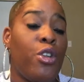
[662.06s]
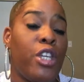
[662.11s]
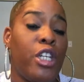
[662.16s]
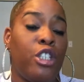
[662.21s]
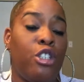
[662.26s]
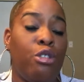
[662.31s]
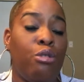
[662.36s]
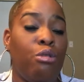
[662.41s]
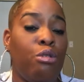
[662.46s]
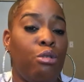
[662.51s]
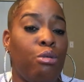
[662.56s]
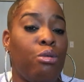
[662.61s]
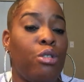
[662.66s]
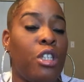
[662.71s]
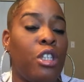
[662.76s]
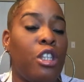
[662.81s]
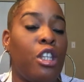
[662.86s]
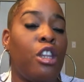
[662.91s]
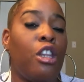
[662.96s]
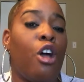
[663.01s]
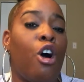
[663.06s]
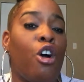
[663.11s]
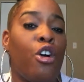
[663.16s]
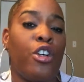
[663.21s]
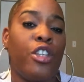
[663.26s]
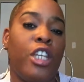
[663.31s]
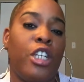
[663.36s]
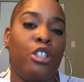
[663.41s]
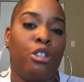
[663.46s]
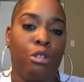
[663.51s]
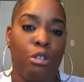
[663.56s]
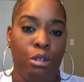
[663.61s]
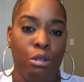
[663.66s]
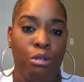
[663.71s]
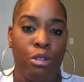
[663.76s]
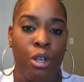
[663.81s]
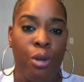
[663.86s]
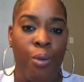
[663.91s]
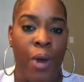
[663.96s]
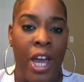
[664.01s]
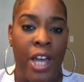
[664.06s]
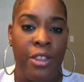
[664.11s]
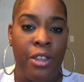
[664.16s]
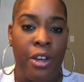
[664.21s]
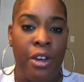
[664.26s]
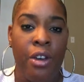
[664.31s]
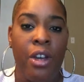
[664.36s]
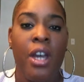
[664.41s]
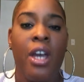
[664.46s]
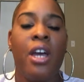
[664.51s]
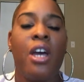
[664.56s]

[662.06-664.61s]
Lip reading: that you use it, the longer that you use it rather,